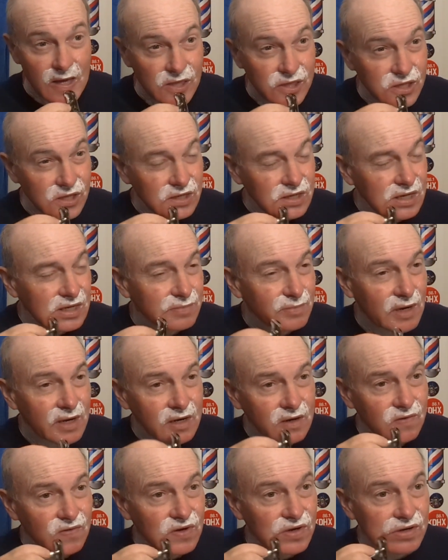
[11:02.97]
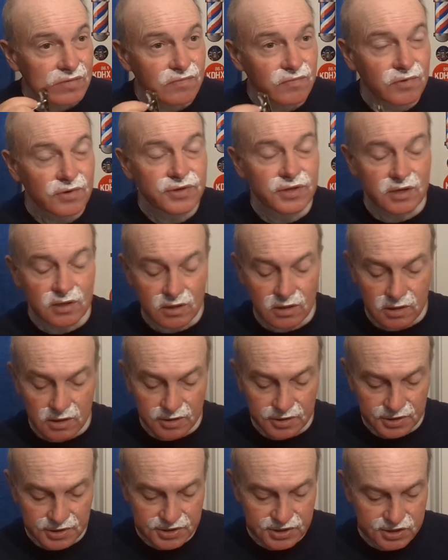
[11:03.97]
I think I might have had what they
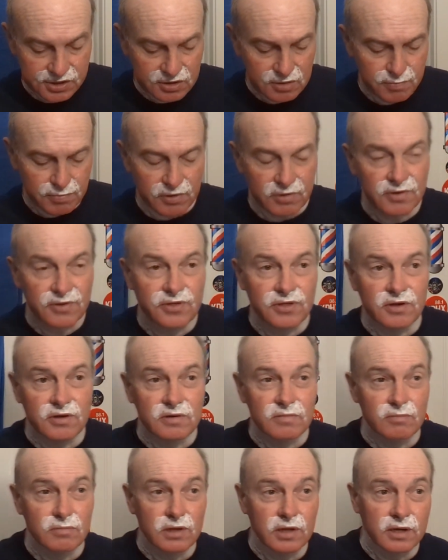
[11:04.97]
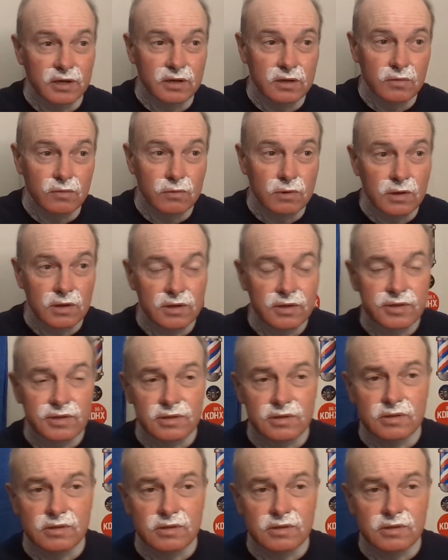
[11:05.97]
called a super thin blade once,